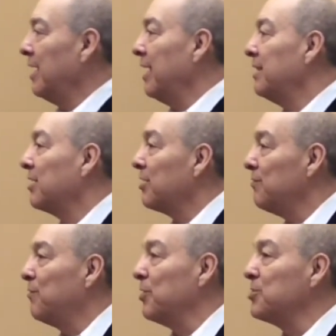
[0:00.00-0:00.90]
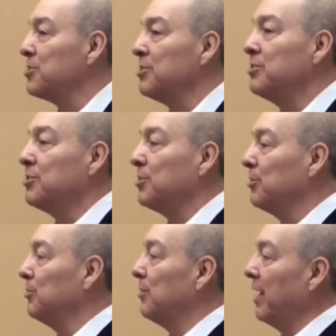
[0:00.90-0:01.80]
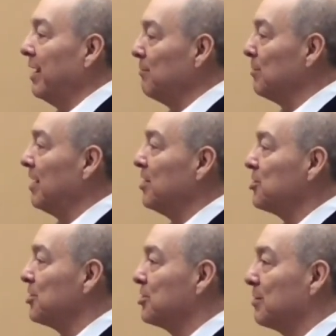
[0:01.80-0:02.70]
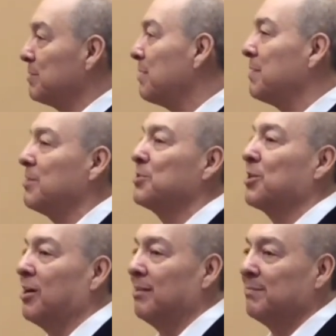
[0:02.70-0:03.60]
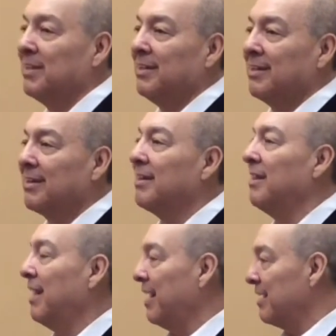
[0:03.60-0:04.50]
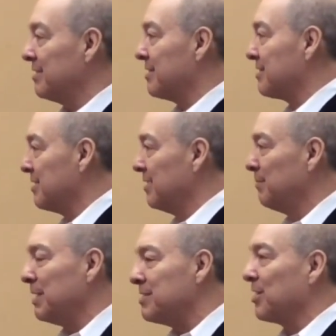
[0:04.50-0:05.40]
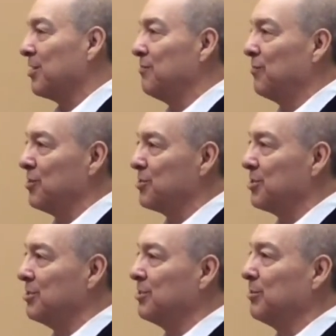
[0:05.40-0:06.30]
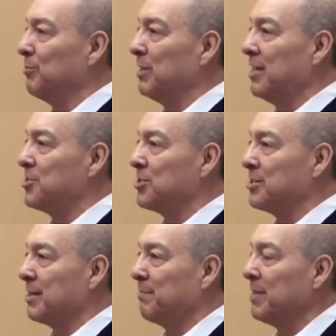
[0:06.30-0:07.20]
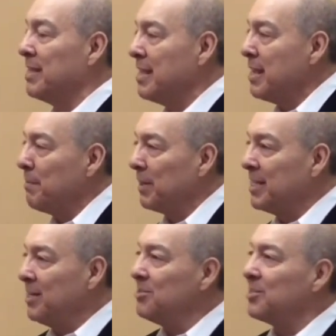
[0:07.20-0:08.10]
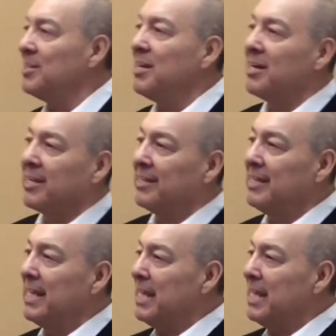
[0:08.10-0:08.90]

and the conversion to a relationship. Sometimes you call them clients, but it's a conversion to a relationship. But here's a nugget.